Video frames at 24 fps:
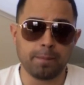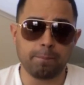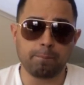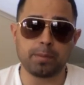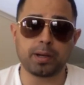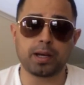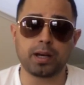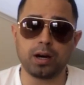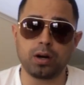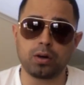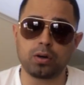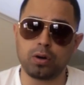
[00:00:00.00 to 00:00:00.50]

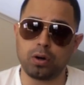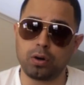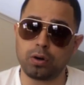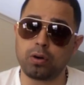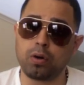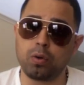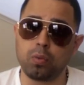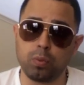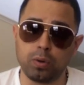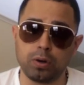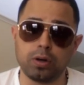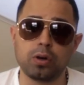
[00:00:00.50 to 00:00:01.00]
Miguel
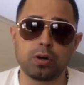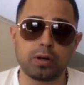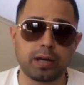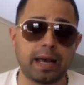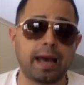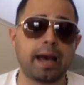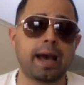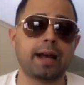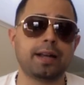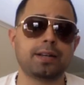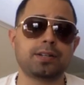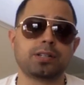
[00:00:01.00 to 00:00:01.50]
Cotto will
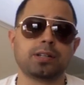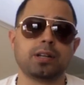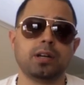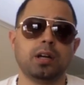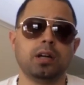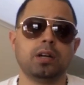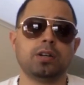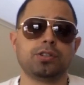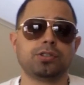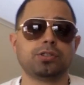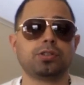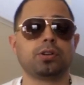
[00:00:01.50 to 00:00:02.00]
catch
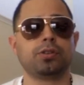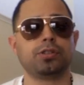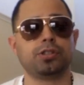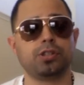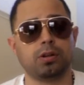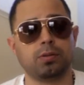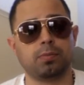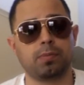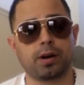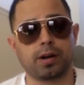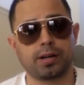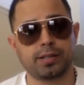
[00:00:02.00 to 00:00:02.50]

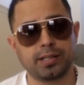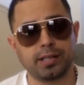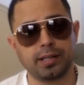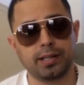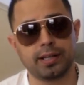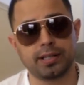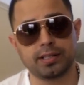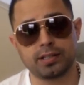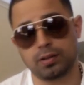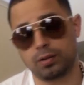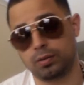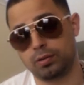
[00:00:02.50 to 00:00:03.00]
Sergio
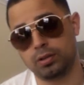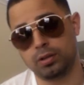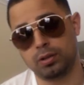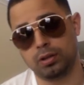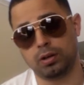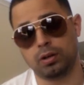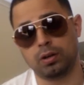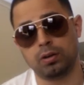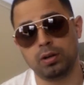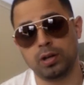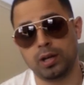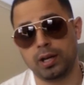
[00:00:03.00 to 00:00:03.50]
Martinez, and, you
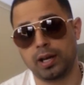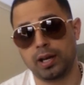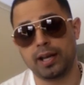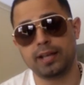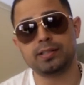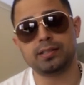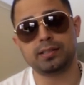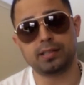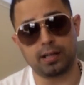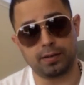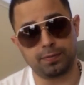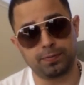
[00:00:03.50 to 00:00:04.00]
know,
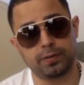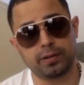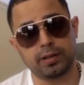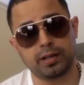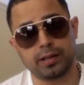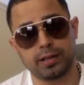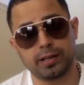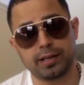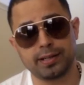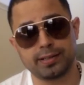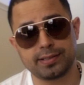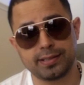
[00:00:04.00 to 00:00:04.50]
he's definitely
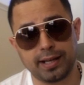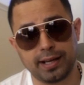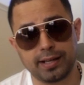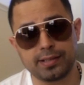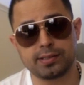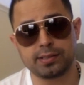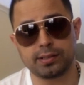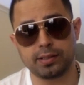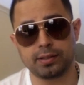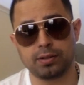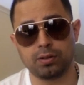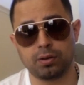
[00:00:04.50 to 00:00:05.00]
going to get
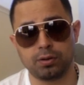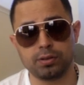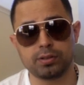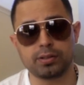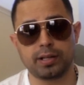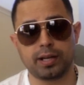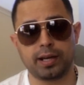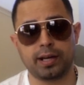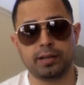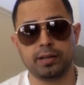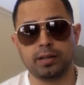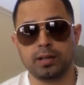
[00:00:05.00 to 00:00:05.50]
tested on
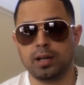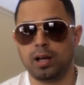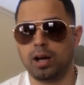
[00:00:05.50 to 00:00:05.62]
that.